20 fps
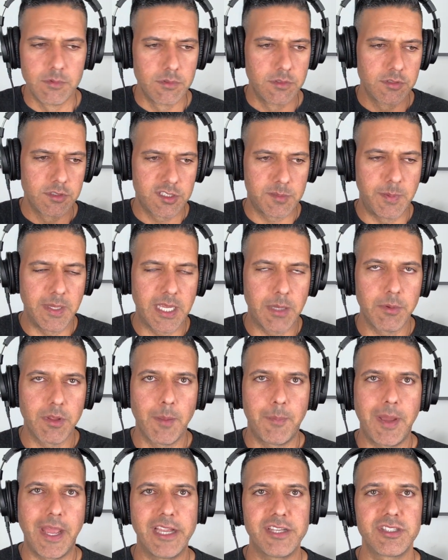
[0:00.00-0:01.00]
Speaking with a
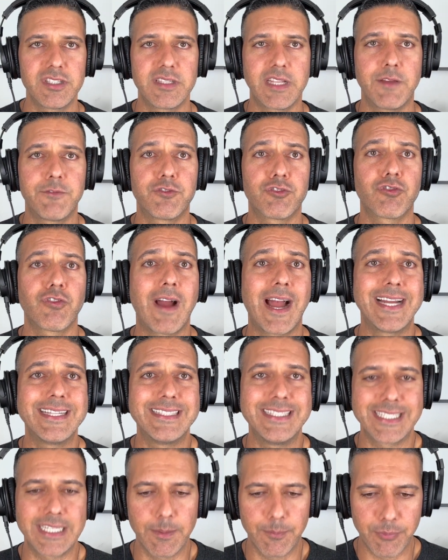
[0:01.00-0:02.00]
patient, they've tried
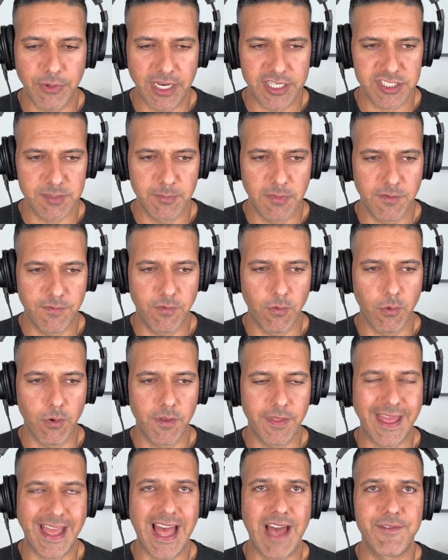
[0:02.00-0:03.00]
decompression before.
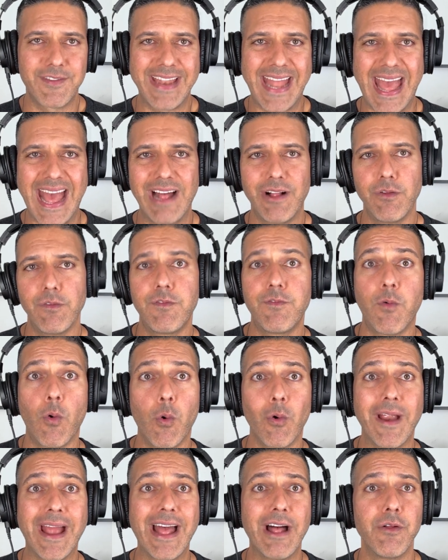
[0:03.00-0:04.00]
They have an
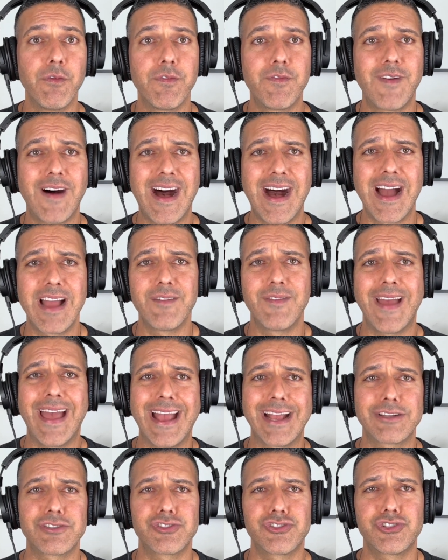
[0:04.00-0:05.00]
L4, L5
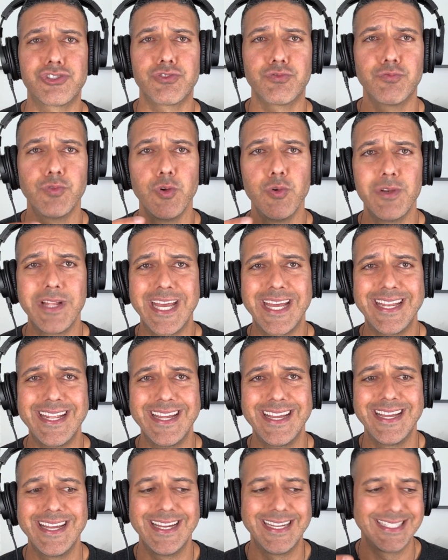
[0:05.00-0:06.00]

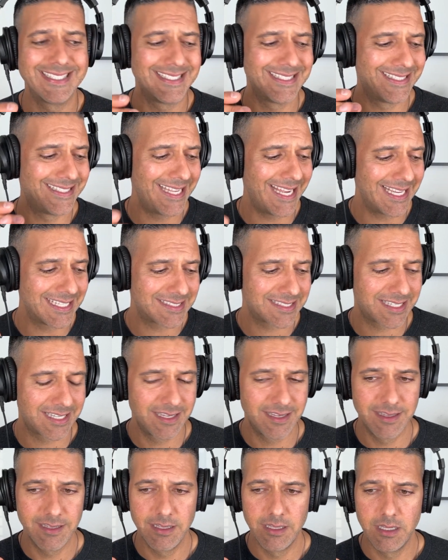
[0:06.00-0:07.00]
extruded disc.
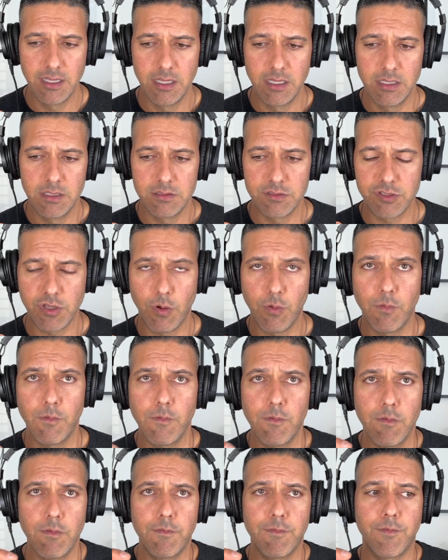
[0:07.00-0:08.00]
So
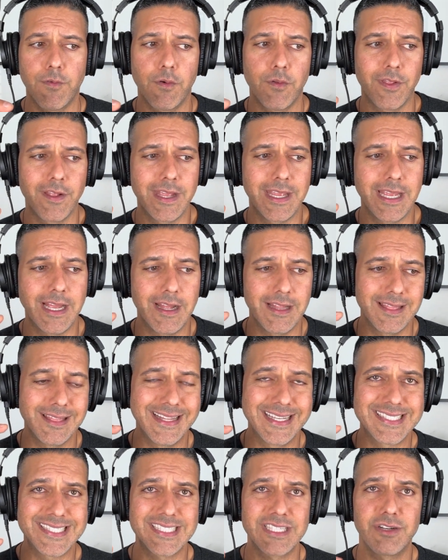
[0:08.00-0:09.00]
for the
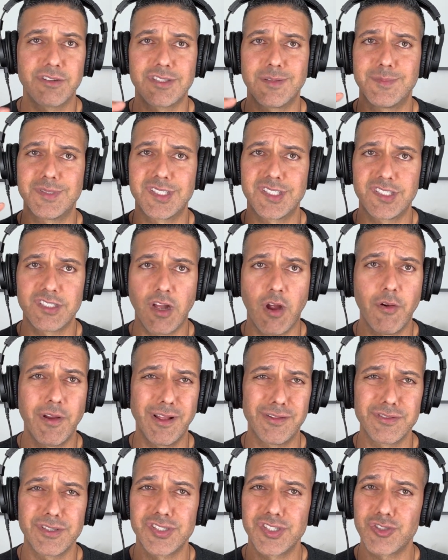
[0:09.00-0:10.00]
listeners, I'm sorry,
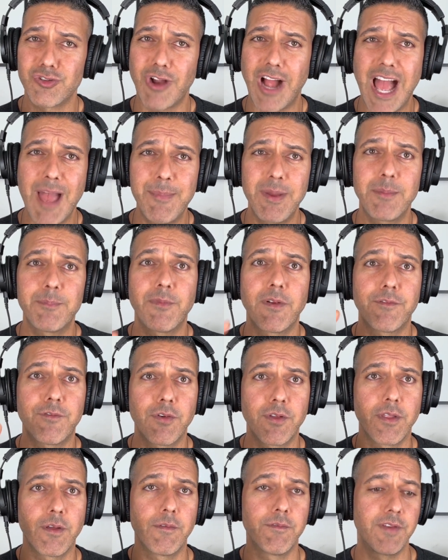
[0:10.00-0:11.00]
I'll describe it, but for
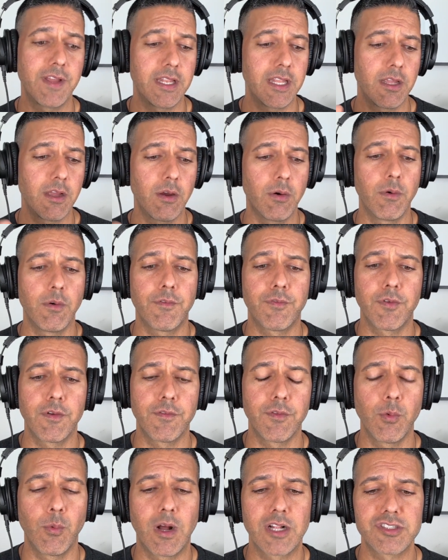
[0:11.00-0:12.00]
the video, for
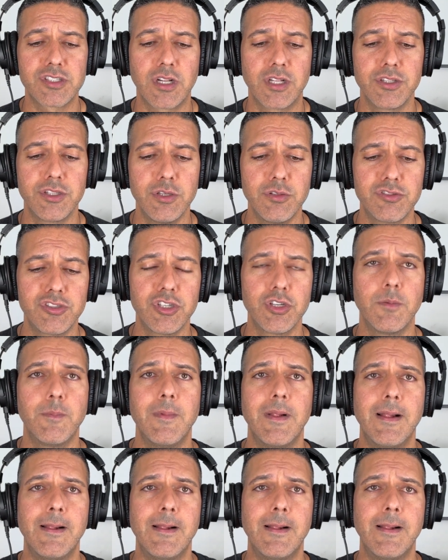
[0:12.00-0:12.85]
you watching on YouTube,